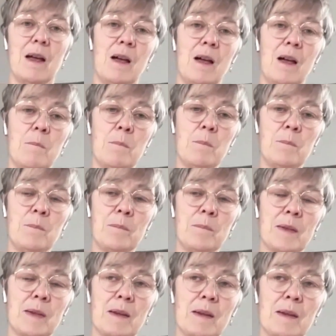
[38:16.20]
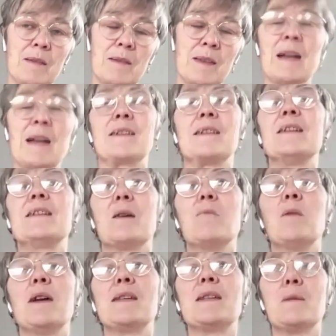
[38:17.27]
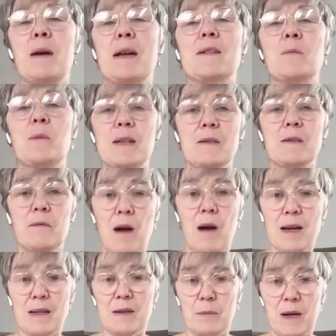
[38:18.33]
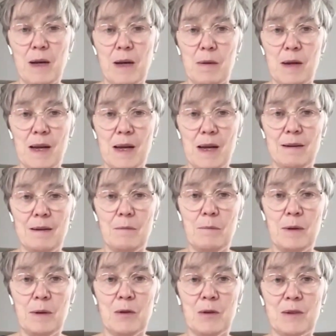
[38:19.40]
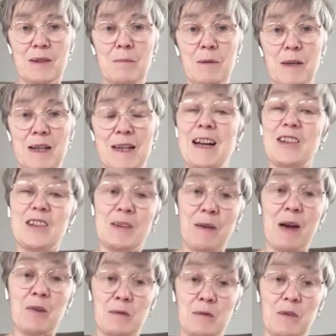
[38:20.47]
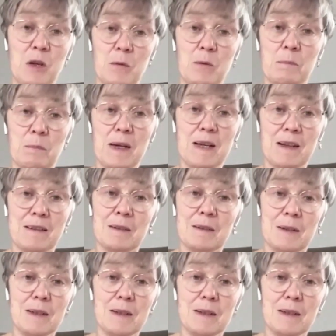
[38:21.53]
That's in some ways the best way to find a baby, because somebody can actually vouch for you as being a